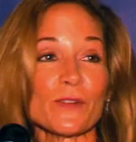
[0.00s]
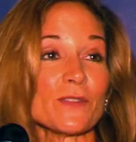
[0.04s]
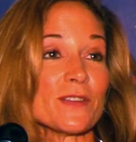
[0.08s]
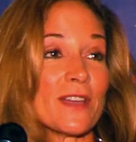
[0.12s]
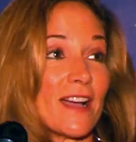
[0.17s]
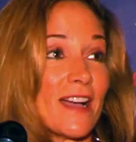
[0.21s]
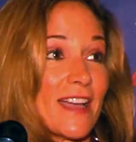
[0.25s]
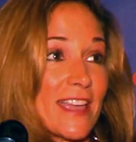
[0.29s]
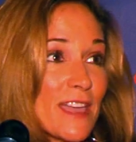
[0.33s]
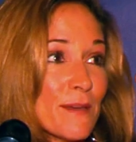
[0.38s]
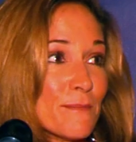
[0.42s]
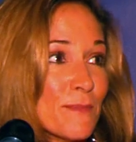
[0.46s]
So
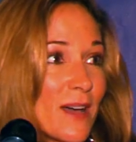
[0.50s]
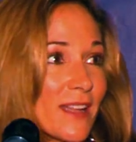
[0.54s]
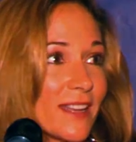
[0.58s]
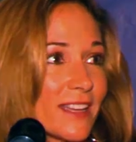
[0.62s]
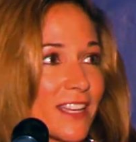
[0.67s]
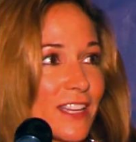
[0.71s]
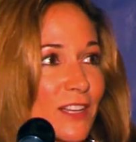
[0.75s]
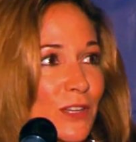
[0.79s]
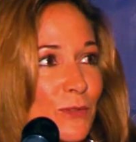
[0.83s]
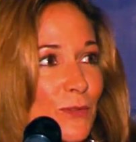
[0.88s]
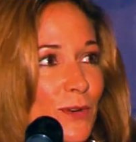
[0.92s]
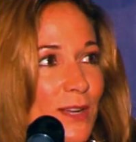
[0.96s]
I am
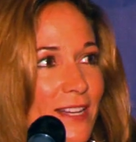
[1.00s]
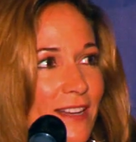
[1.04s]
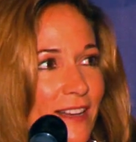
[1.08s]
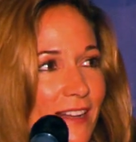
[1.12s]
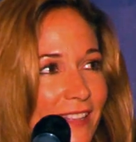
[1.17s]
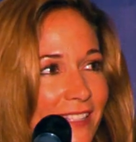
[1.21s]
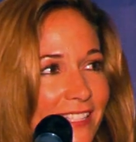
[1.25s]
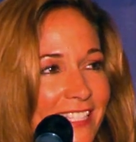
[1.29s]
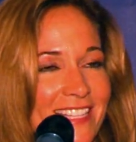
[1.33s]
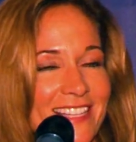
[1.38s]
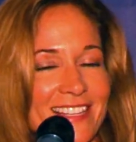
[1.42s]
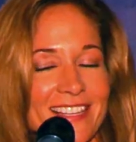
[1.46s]
Monic
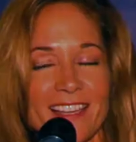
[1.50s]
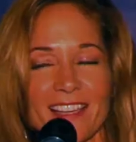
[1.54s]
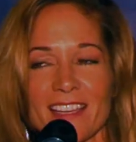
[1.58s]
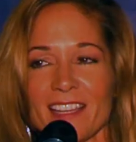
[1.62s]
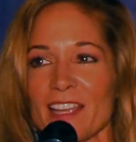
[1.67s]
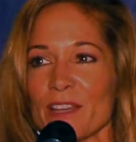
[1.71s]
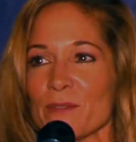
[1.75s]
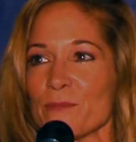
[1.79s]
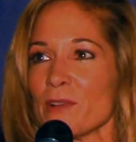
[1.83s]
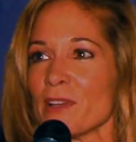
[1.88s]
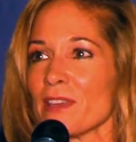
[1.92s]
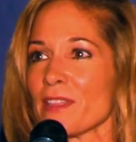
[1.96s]
Rigali,
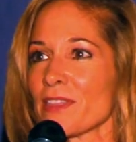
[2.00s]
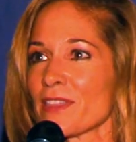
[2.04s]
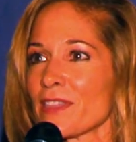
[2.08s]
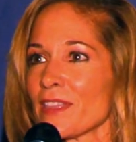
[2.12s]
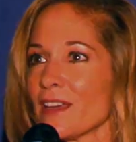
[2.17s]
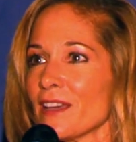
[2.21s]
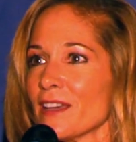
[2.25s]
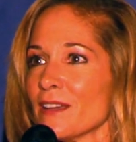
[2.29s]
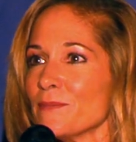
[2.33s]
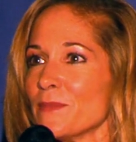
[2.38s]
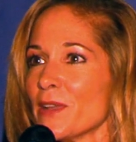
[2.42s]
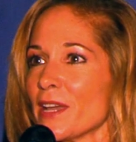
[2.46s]
and I'm with
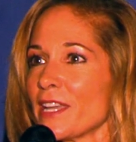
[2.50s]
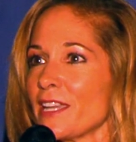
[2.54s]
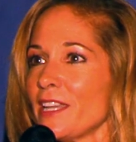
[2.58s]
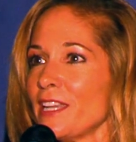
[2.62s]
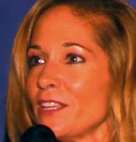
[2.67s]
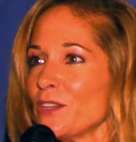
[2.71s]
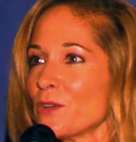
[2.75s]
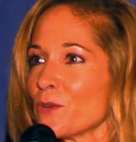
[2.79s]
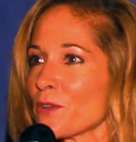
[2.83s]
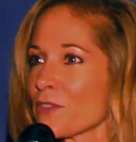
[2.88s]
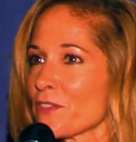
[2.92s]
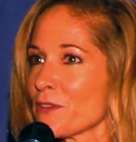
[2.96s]

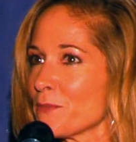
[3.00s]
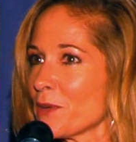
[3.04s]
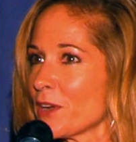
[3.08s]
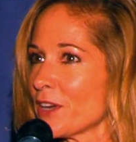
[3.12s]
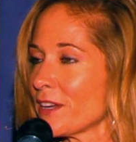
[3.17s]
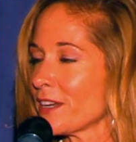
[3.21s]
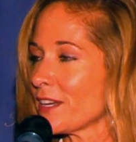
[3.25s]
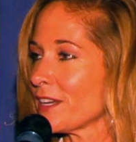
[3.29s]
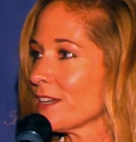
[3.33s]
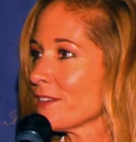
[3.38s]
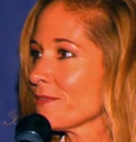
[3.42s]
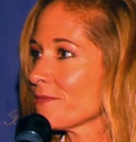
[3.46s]
Nike North
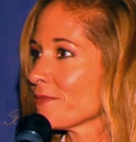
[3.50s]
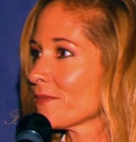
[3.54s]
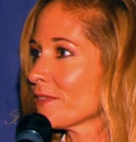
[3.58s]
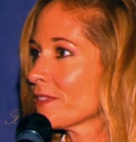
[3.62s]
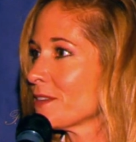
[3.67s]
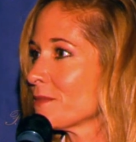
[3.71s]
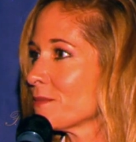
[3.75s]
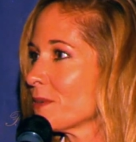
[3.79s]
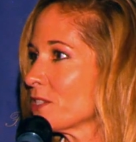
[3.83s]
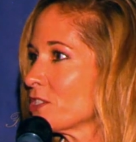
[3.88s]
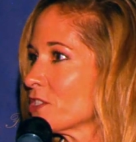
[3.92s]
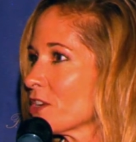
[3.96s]
America.
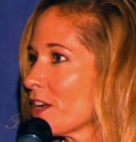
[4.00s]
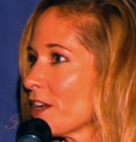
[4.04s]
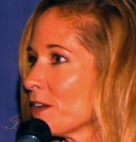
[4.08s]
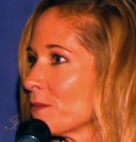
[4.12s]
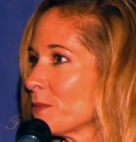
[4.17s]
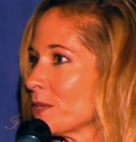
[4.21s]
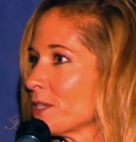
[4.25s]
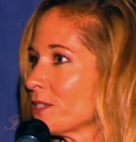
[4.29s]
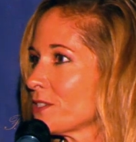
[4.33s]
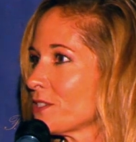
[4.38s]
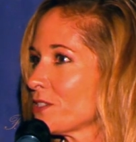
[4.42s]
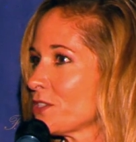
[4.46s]
My
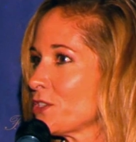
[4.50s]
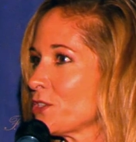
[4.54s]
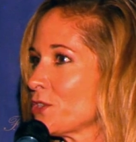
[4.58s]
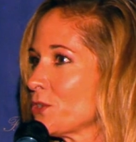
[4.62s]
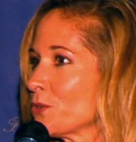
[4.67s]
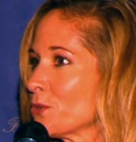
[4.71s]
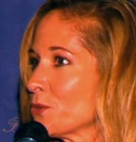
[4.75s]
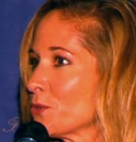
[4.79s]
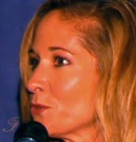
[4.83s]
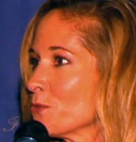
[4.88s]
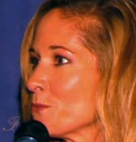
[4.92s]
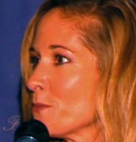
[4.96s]
job is
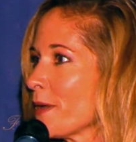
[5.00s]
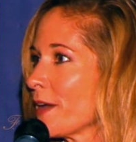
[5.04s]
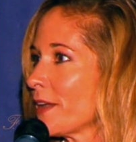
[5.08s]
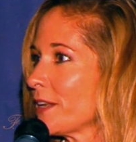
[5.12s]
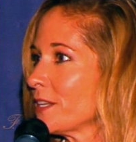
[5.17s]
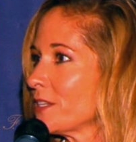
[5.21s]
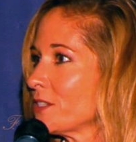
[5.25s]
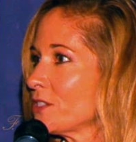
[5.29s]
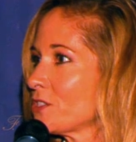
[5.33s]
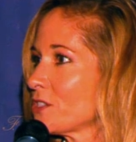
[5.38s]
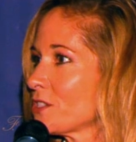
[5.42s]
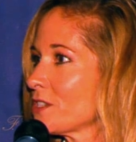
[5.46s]
to
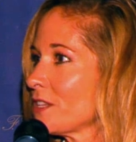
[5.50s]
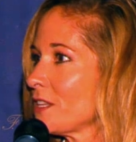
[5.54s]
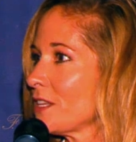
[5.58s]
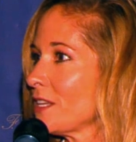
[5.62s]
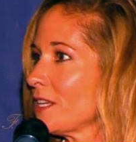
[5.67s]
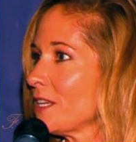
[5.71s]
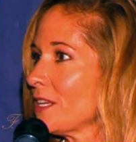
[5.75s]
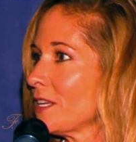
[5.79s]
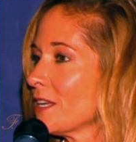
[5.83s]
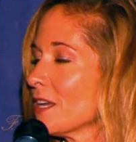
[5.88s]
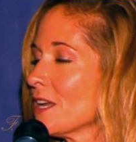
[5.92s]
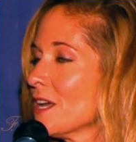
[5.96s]
manage
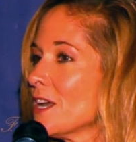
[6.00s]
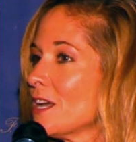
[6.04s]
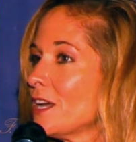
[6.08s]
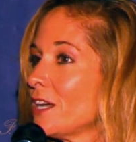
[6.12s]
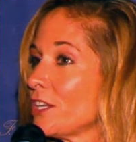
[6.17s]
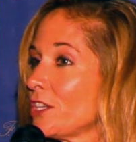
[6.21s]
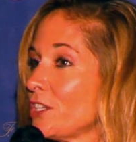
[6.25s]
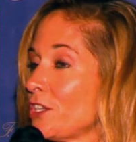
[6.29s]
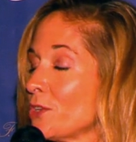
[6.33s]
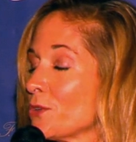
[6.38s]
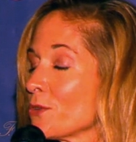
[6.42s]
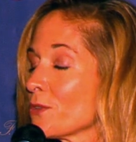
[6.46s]
the
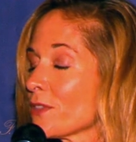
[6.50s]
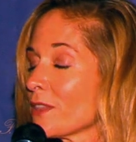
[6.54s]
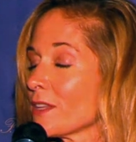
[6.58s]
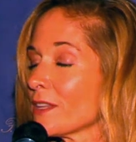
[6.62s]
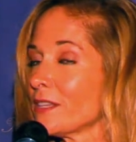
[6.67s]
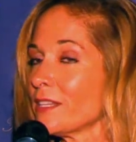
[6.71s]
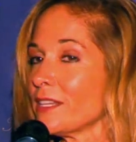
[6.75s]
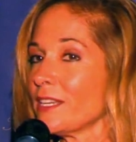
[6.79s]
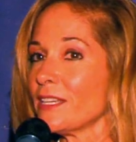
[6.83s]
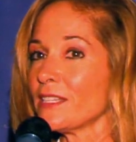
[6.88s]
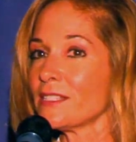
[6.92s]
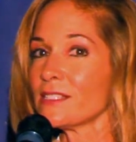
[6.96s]
youth
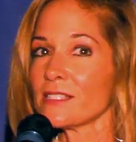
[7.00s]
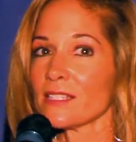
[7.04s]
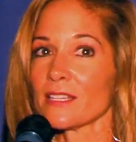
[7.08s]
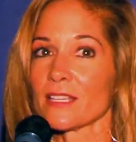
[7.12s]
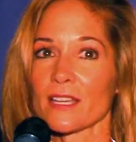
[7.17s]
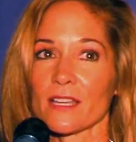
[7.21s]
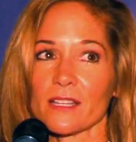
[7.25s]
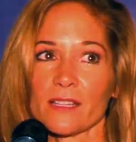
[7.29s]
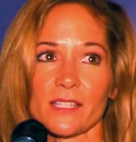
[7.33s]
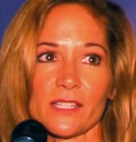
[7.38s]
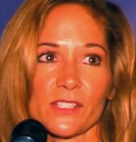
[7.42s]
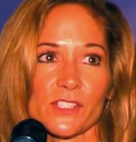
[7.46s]
elite
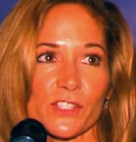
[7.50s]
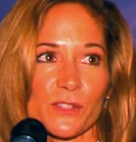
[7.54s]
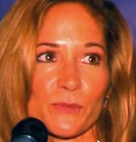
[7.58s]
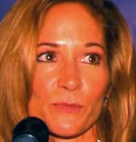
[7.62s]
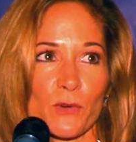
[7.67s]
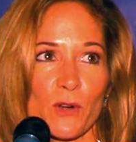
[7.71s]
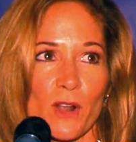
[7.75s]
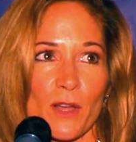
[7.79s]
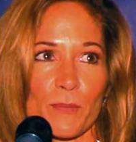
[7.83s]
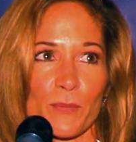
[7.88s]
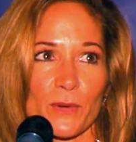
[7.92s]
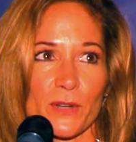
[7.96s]
and collegiate
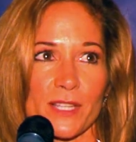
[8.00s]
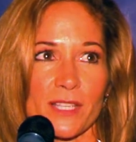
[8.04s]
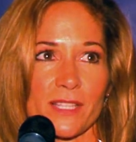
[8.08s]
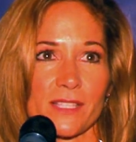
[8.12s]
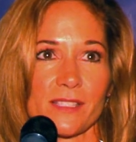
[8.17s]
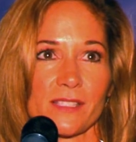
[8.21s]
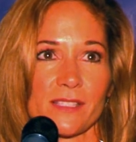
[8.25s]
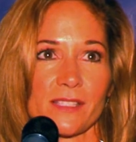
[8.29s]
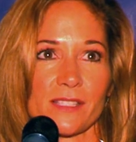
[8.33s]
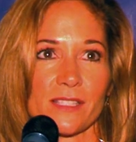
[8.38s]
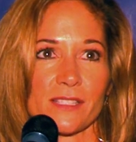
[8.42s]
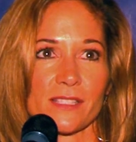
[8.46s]

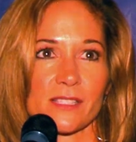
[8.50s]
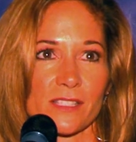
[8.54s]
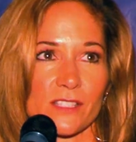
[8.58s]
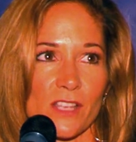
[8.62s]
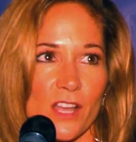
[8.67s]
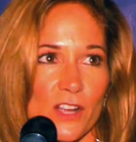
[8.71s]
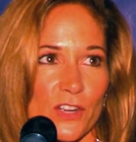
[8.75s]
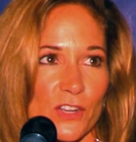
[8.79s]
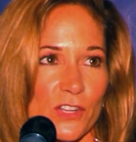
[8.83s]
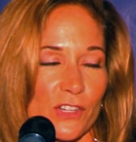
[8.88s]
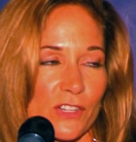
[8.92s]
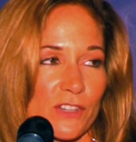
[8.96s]
properties in
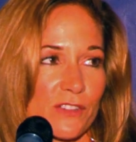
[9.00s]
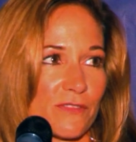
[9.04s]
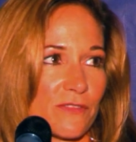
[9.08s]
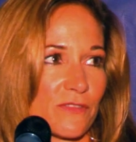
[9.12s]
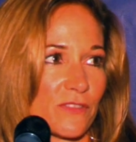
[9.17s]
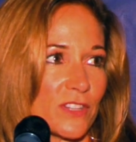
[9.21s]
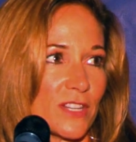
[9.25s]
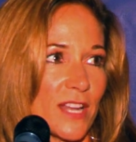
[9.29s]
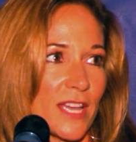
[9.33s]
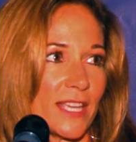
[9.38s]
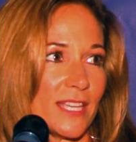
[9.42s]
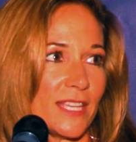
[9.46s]
soccer
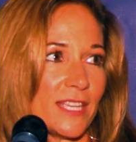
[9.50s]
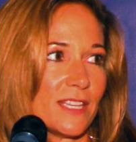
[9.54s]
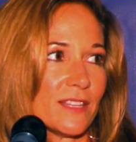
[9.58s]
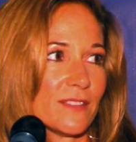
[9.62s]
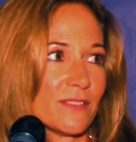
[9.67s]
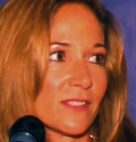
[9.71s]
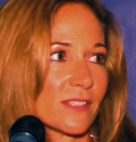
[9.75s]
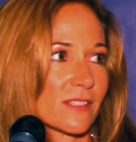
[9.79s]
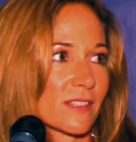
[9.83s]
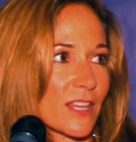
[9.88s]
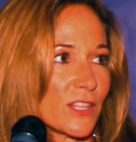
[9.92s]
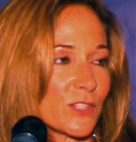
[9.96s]
for
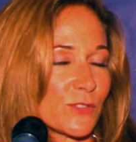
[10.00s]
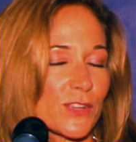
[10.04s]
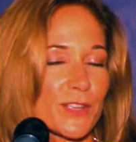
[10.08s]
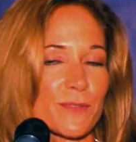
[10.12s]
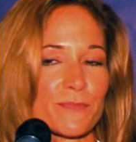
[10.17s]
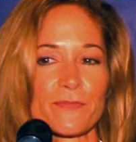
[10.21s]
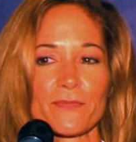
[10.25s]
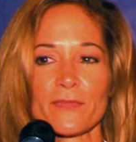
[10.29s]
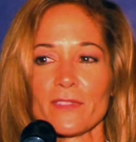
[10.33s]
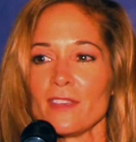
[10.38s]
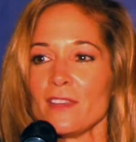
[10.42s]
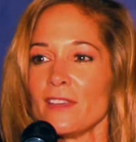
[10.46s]
Nike, this country.